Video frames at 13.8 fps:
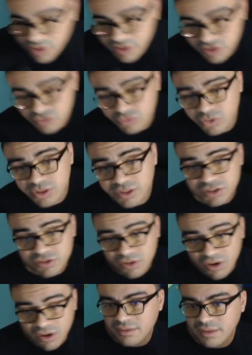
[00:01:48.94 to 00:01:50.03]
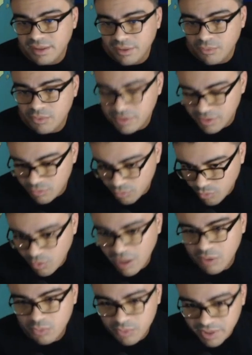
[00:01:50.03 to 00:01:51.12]
is really strong and they're really
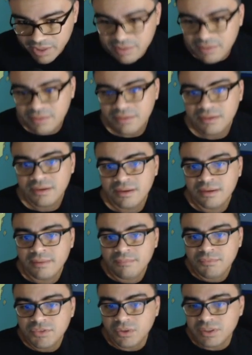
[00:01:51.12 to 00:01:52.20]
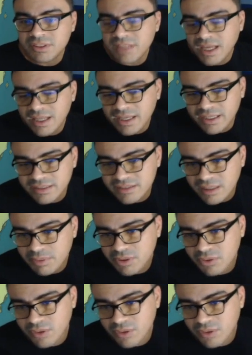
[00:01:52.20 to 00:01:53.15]
well written. So it's not like a typical